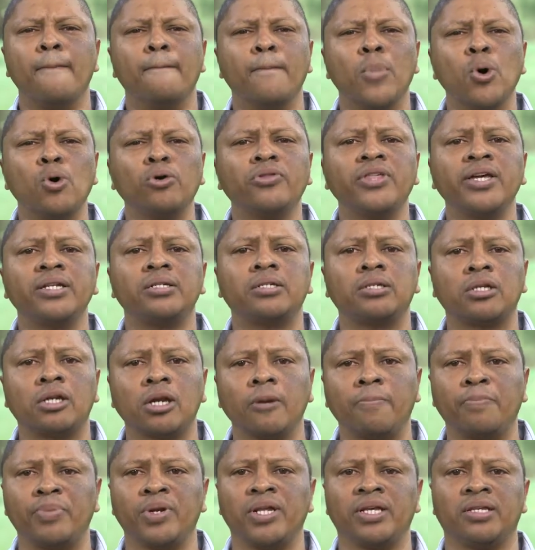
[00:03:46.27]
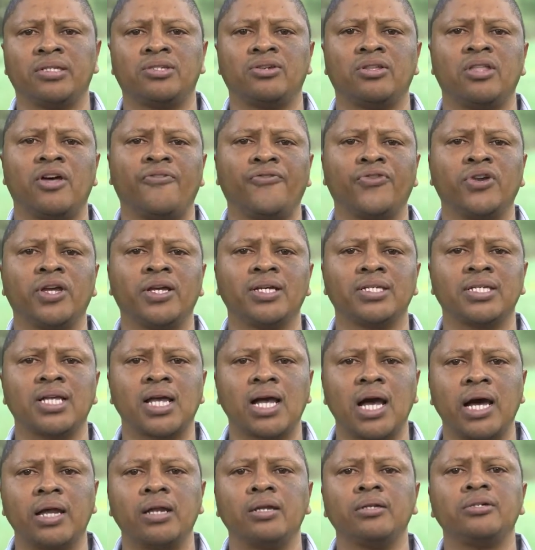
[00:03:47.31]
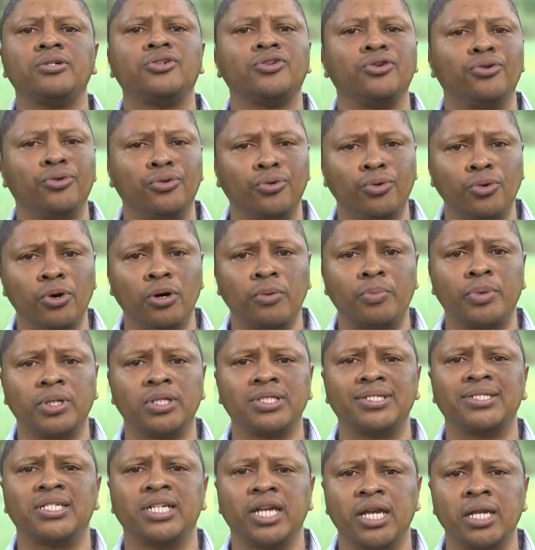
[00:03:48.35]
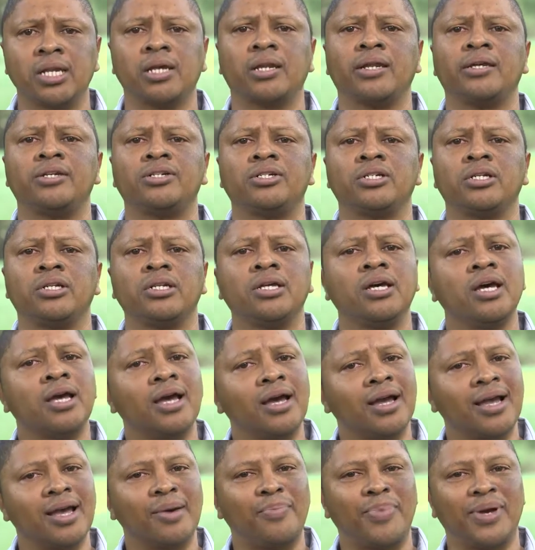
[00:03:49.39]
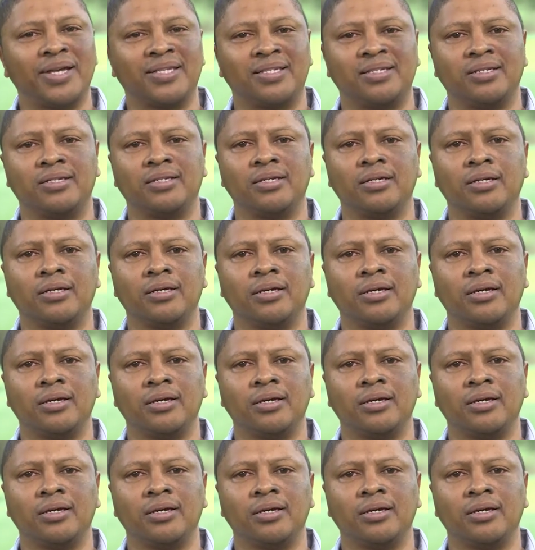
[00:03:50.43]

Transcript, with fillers: more than tripling South Africa's current renewable generation capacity.